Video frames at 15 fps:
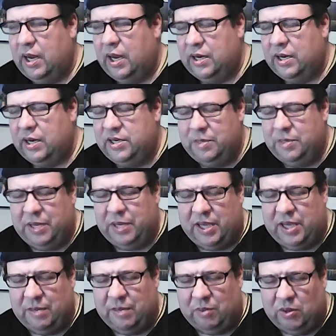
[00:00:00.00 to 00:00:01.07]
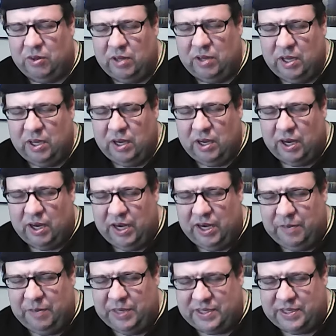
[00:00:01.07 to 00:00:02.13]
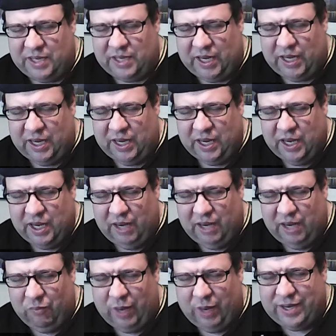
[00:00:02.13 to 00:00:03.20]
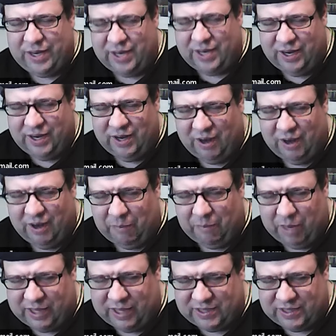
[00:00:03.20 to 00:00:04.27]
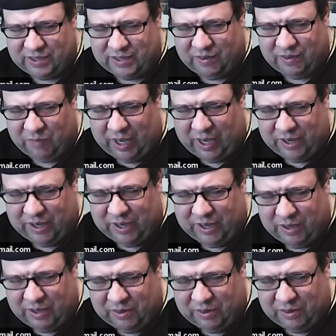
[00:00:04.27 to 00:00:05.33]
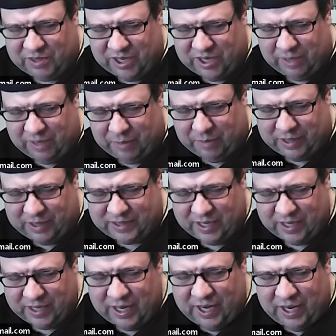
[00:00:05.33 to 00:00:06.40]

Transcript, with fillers: uh, Jimmy Kimmel on ABC, he rented a bus uh, and a city bus,